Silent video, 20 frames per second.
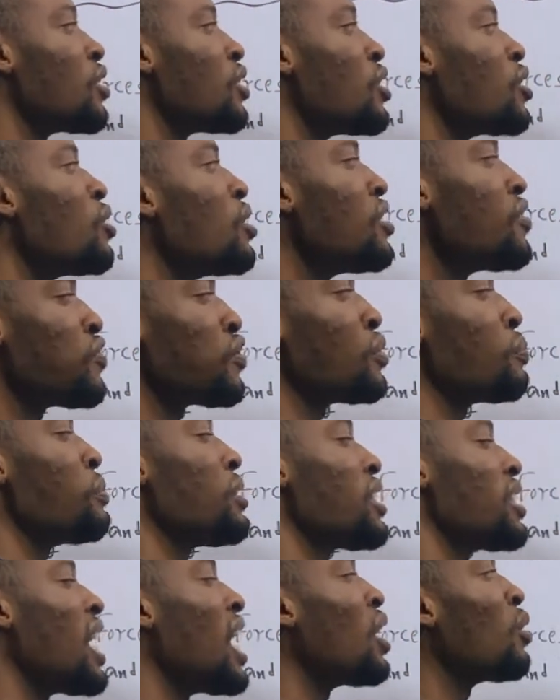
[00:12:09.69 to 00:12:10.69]
uniform
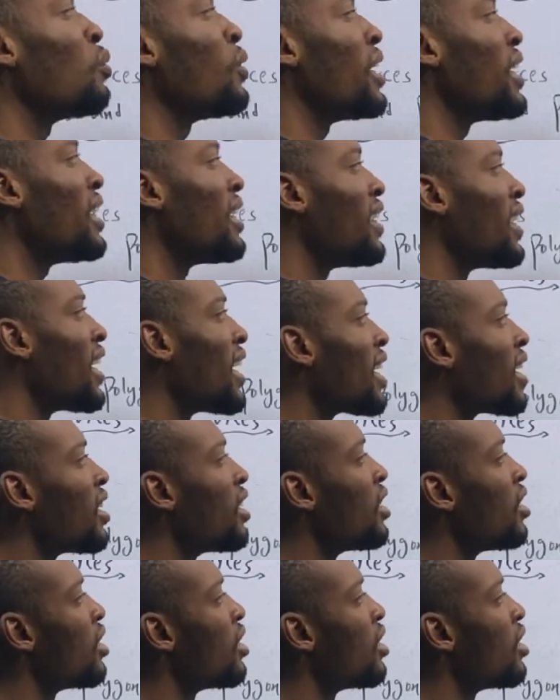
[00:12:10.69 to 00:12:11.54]
meter rule earlier,